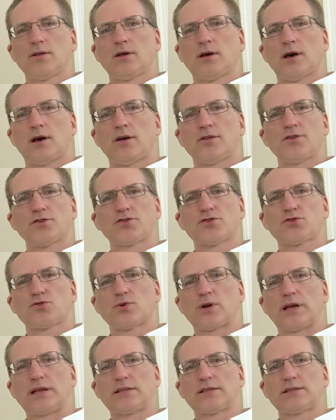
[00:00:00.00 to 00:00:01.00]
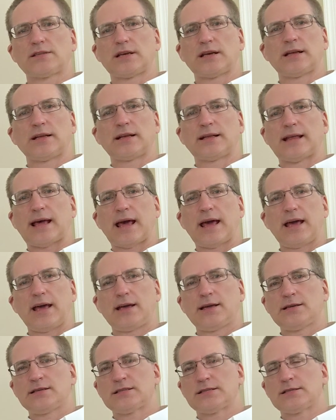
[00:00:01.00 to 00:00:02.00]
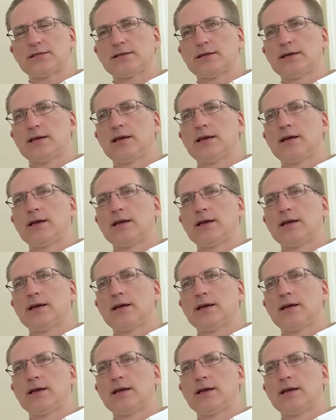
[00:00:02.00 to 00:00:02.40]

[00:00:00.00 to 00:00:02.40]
uh, the streets in a daze,